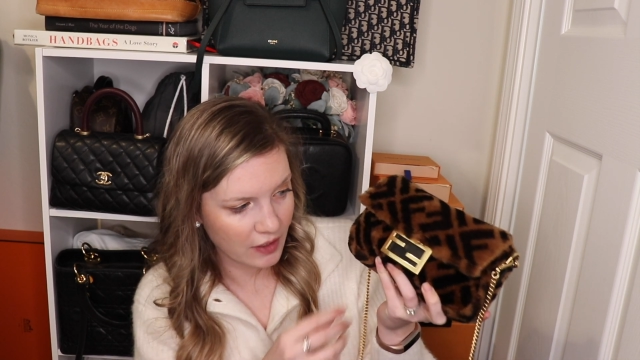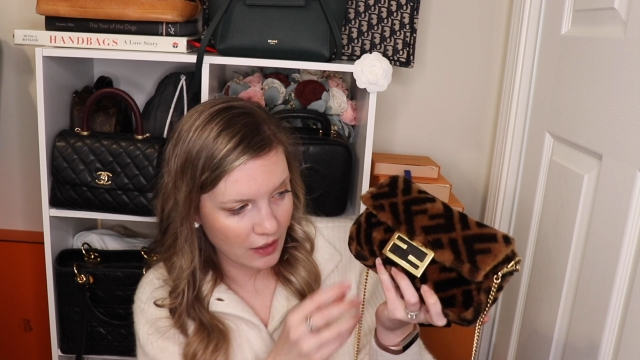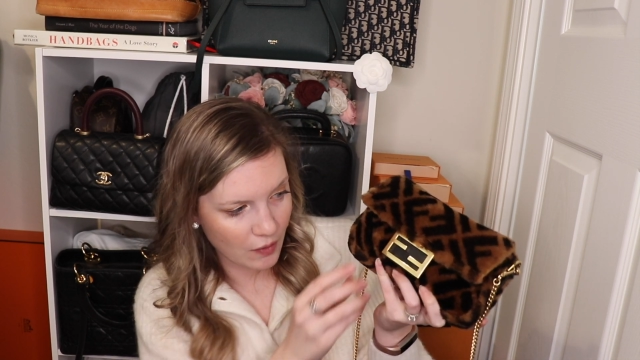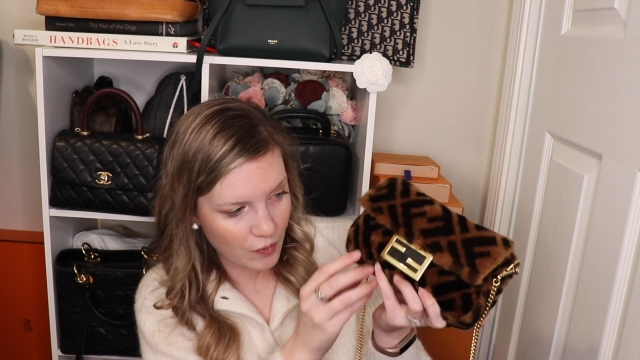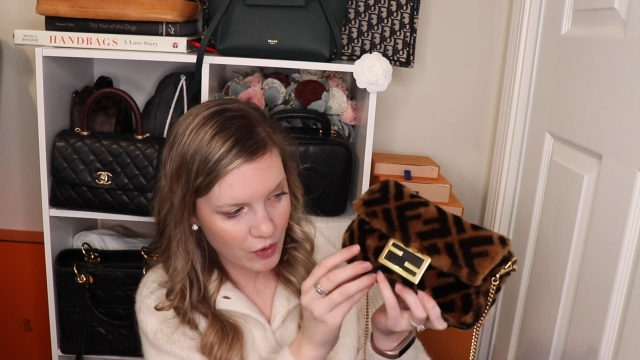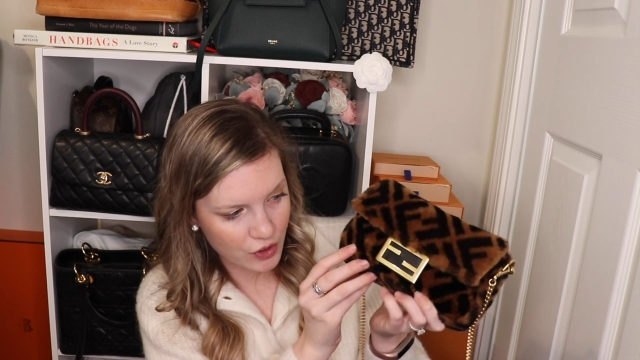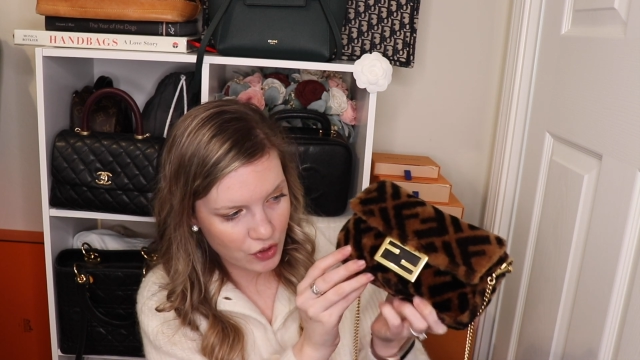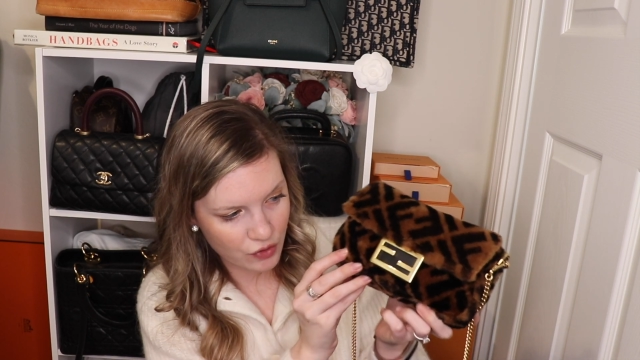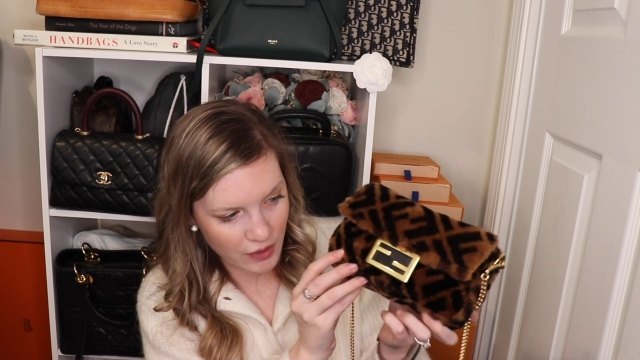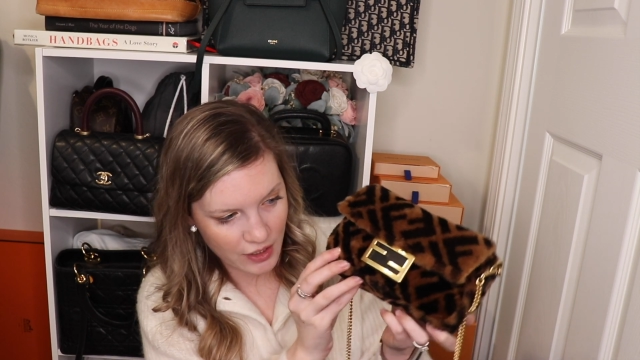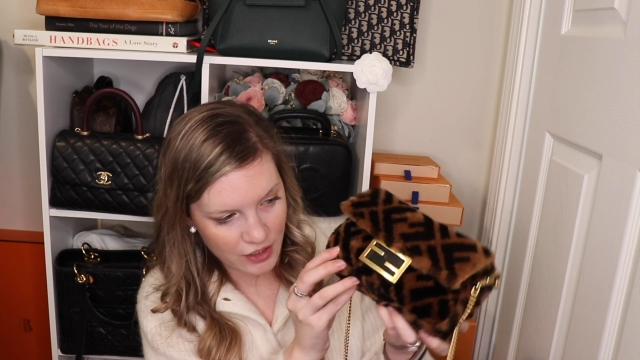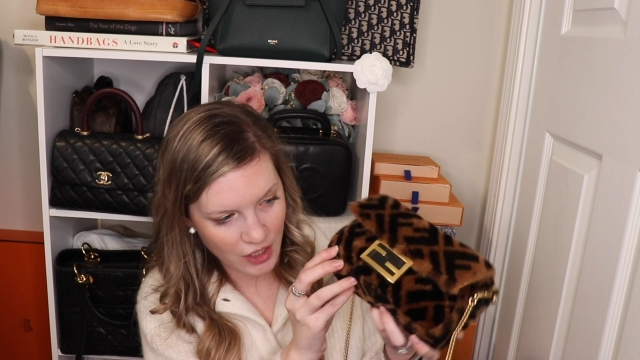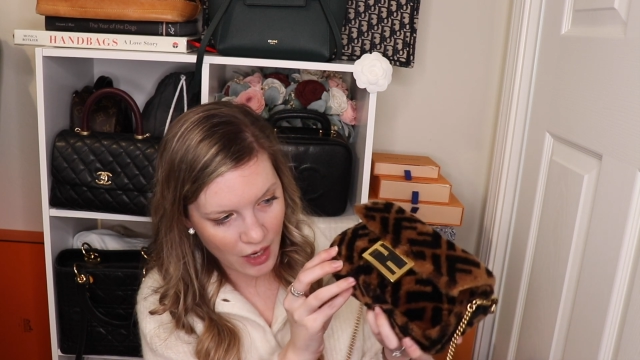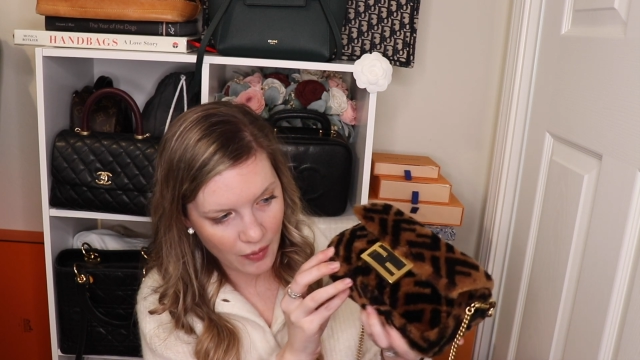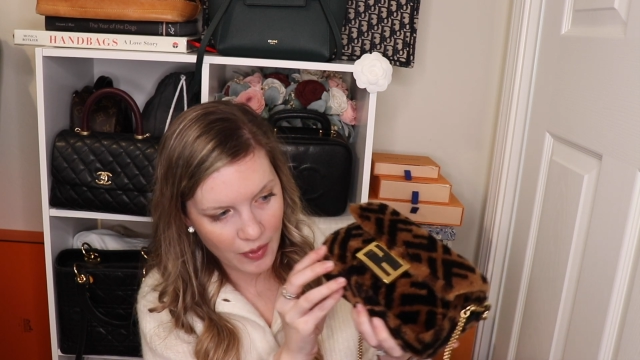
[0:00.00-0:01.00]
like it would
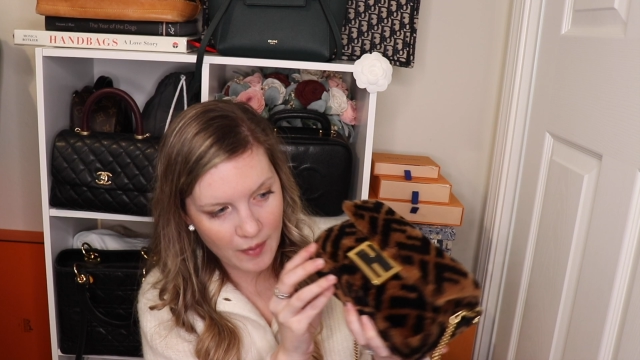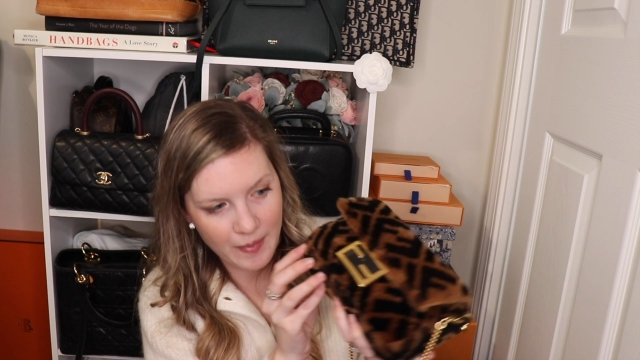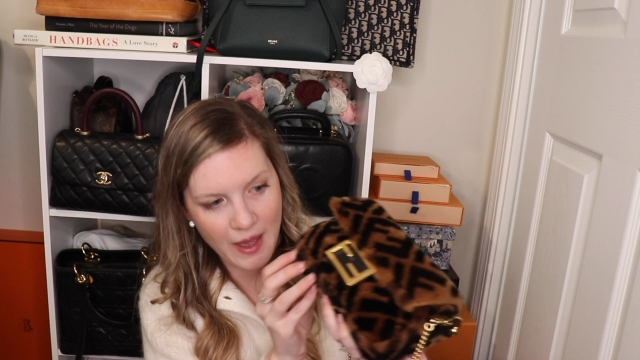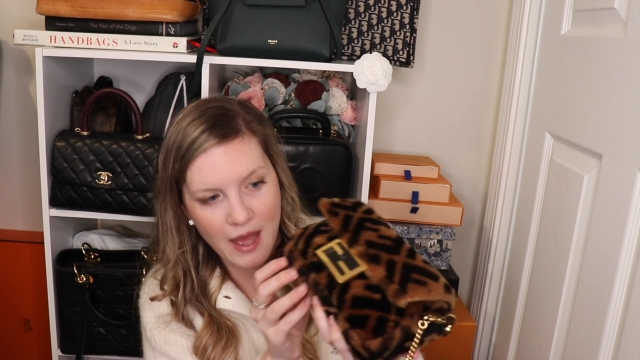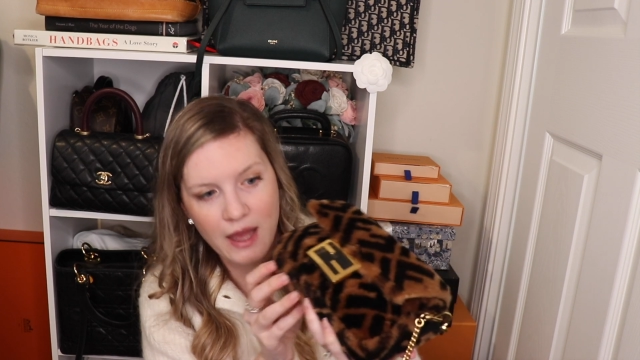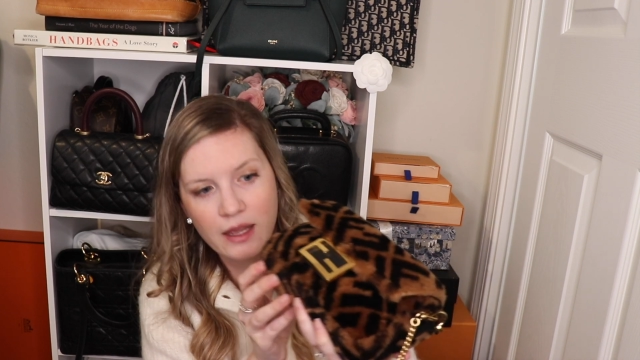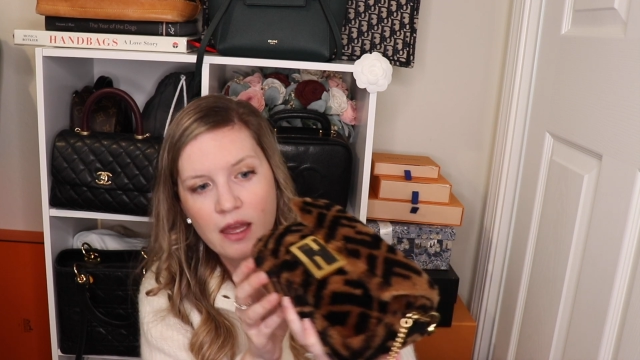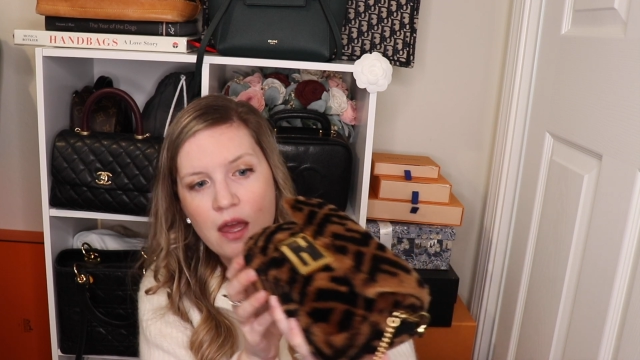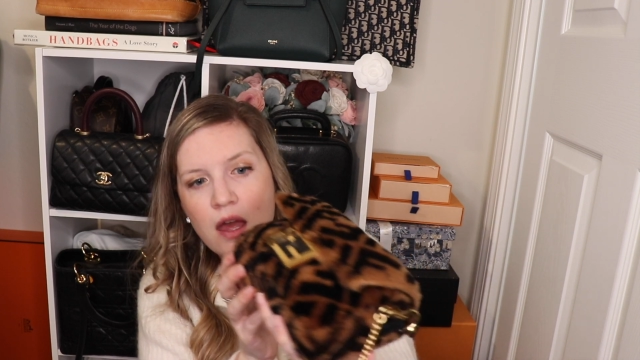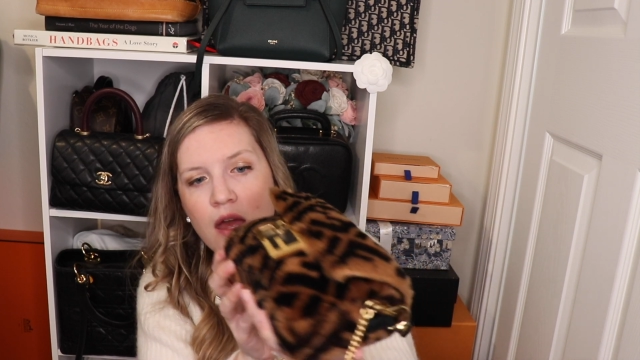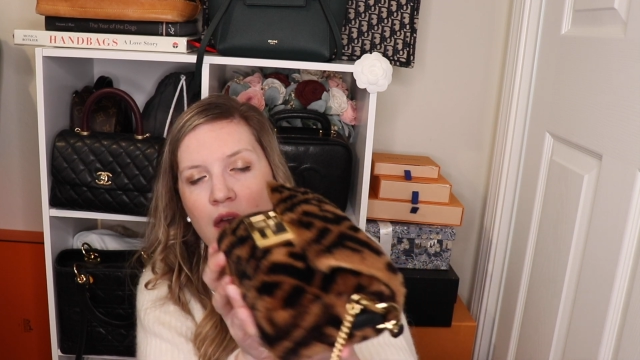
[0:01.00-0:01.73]
stretch out the bag. I